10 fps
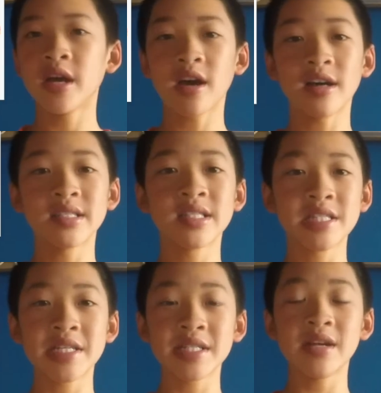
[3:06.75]
It
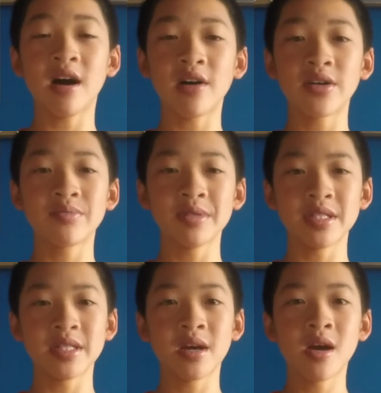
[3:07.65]
costs $60, which
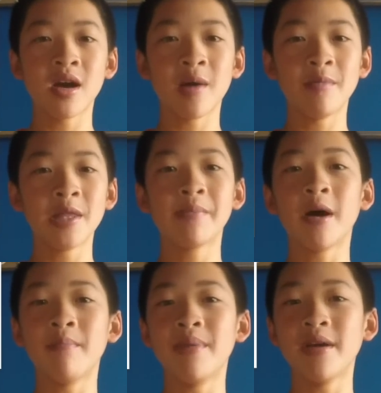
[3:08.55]
is
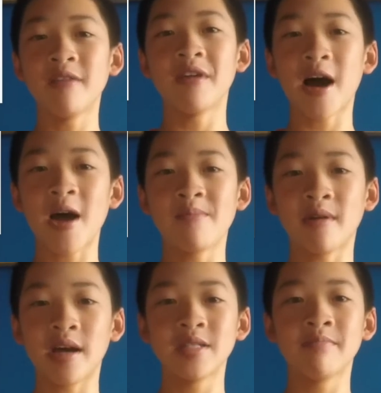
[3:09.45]
a bit of a high
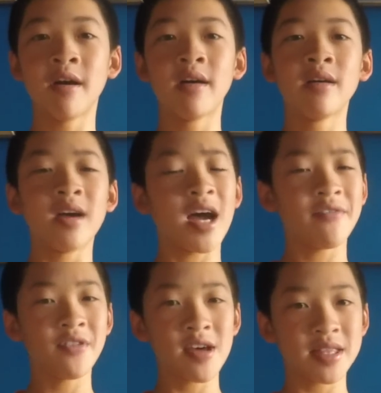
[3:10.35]
price, but I
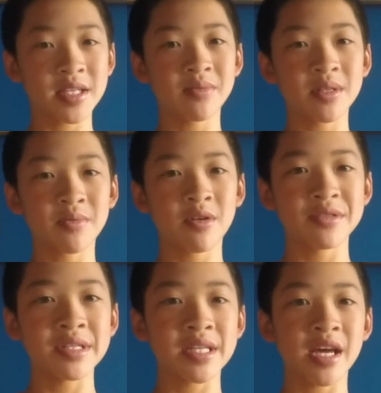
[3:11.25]
feel like this one's
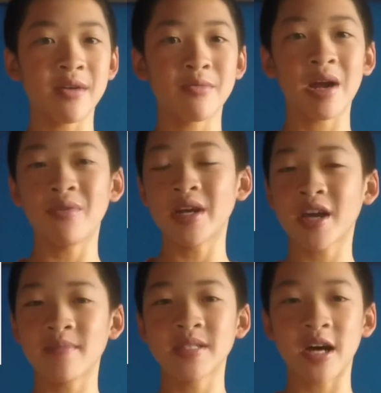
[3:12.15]
worth it to get right when
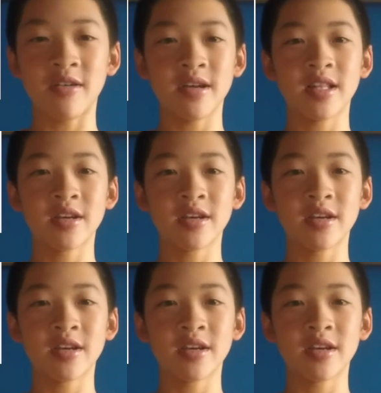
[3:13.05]
it comes out.